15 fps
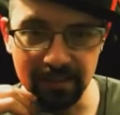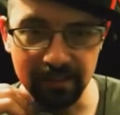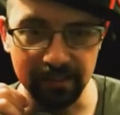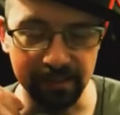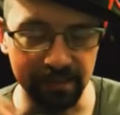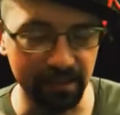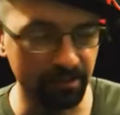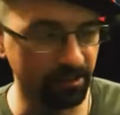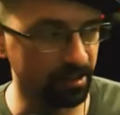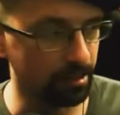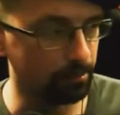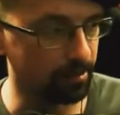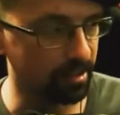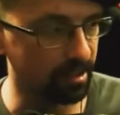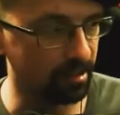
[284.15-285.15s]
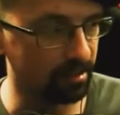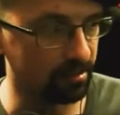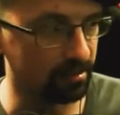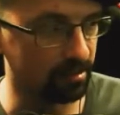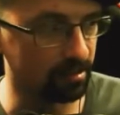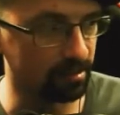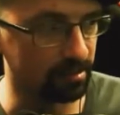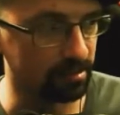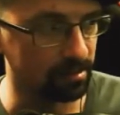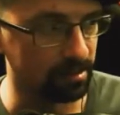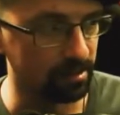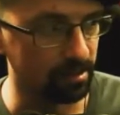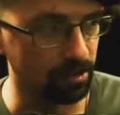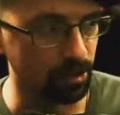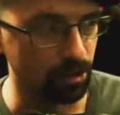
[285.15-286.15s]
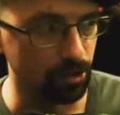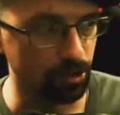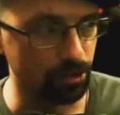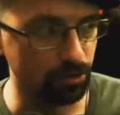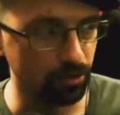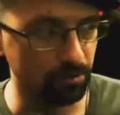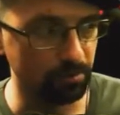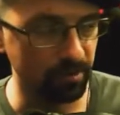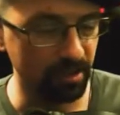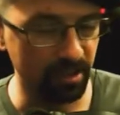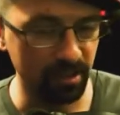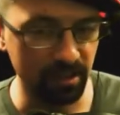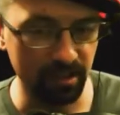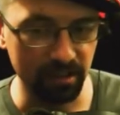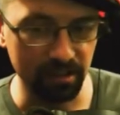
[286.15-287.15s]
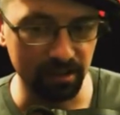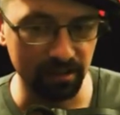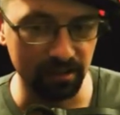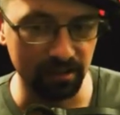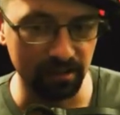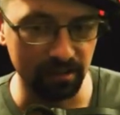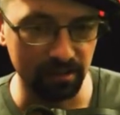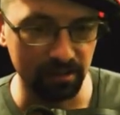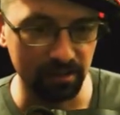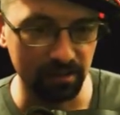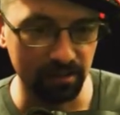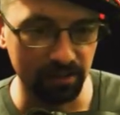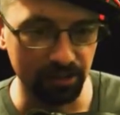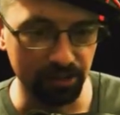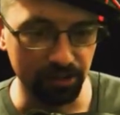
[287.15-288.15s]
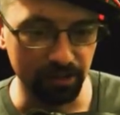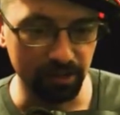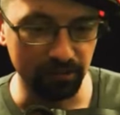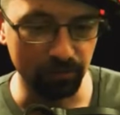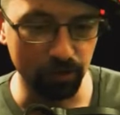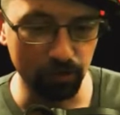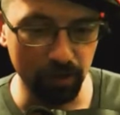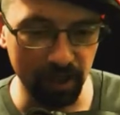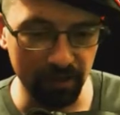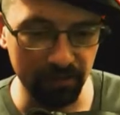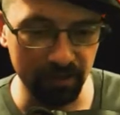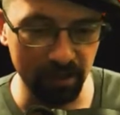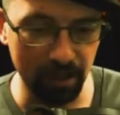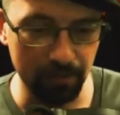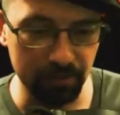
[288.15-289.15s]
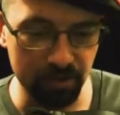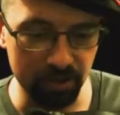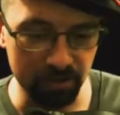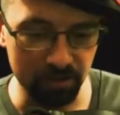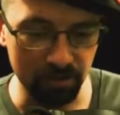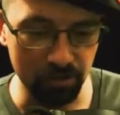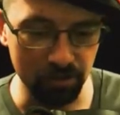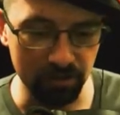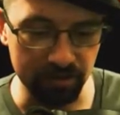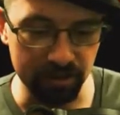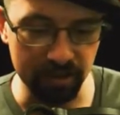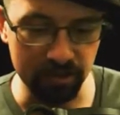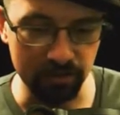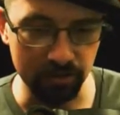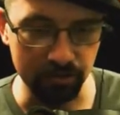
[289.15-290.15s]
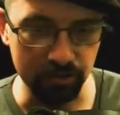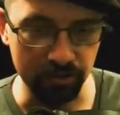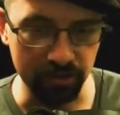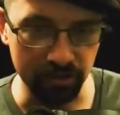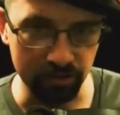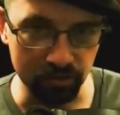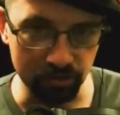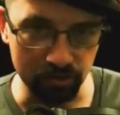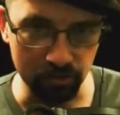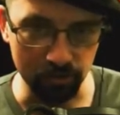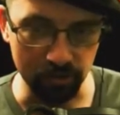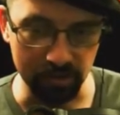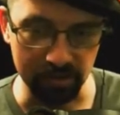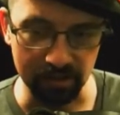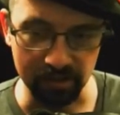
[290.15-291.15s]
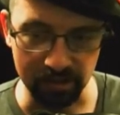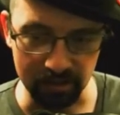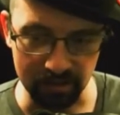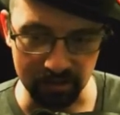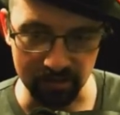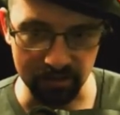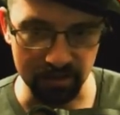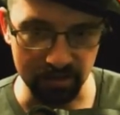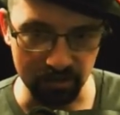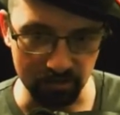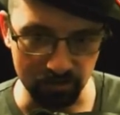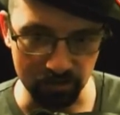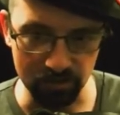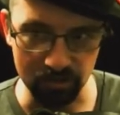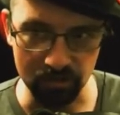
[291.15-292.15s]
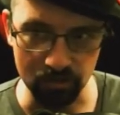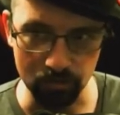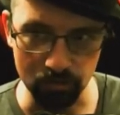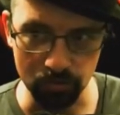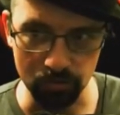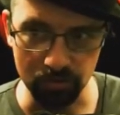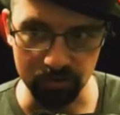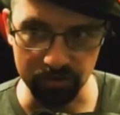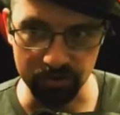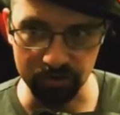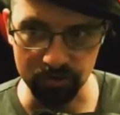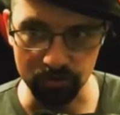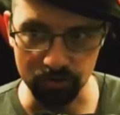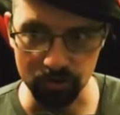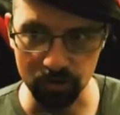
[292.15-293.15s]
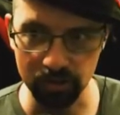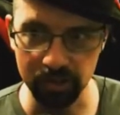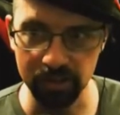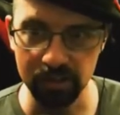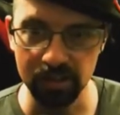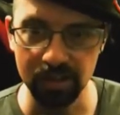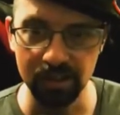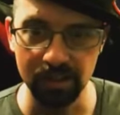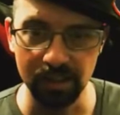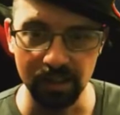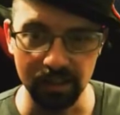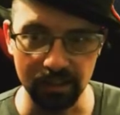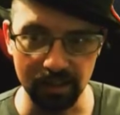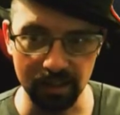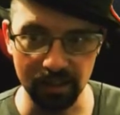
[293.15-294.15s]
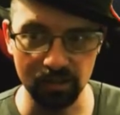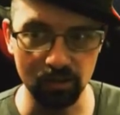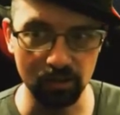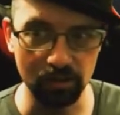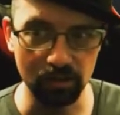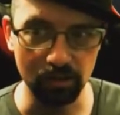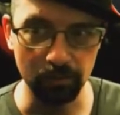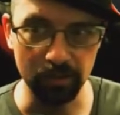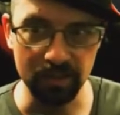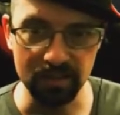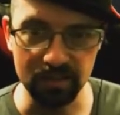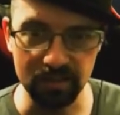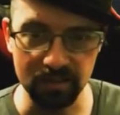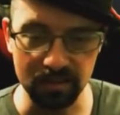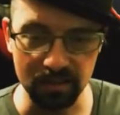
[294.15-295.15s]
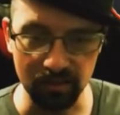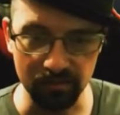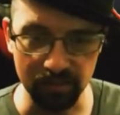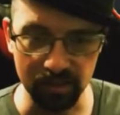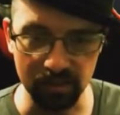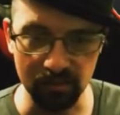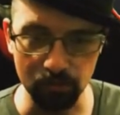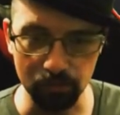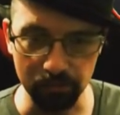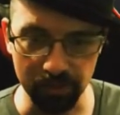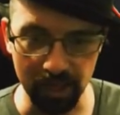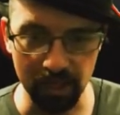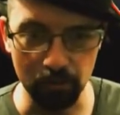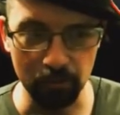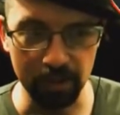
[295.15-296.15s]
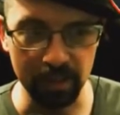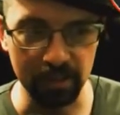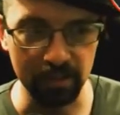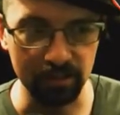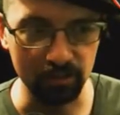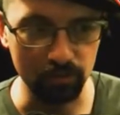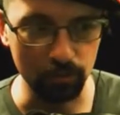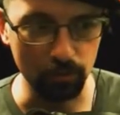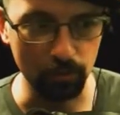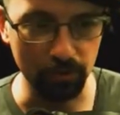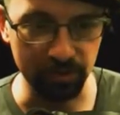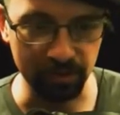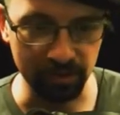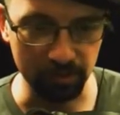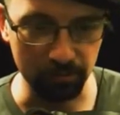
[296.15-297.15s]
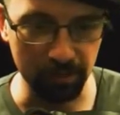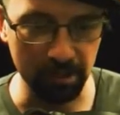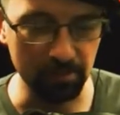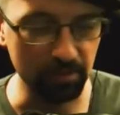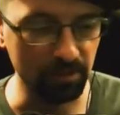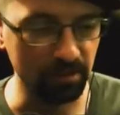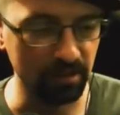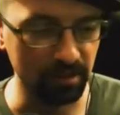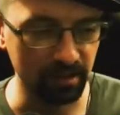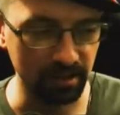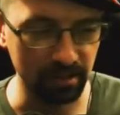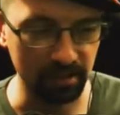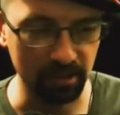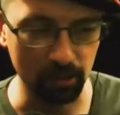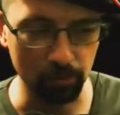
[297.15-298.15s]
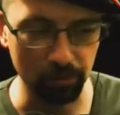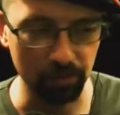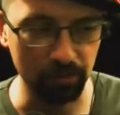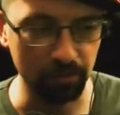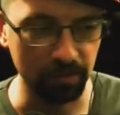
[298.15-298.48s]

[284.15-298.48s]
gearing up a character should be, if you have the option to do your seasonal journey, you should do it. Like, seriously, you should just do your seasonal journey. Get your pieces of gear that way. Do it with other people. They can help you,